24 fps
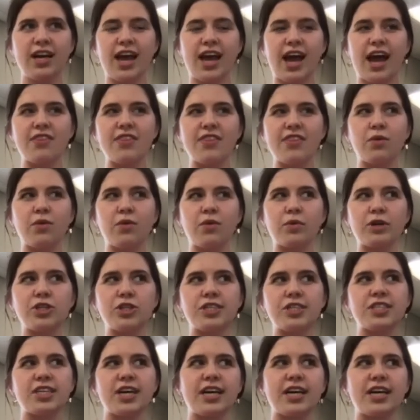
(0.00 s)
And then when she
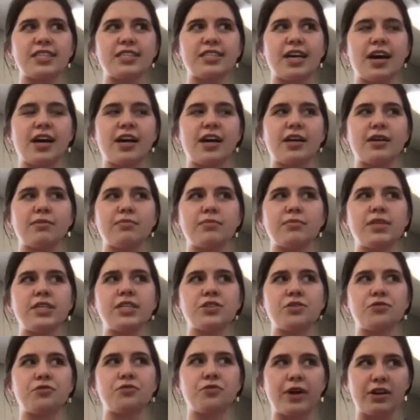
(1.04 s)
says he's
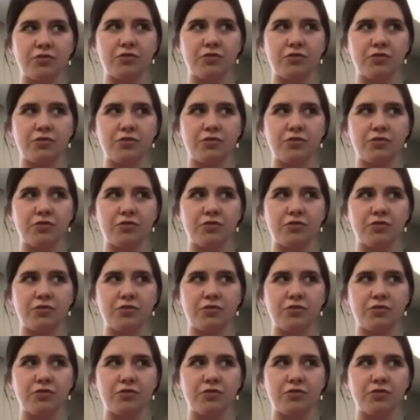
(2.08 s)
afraid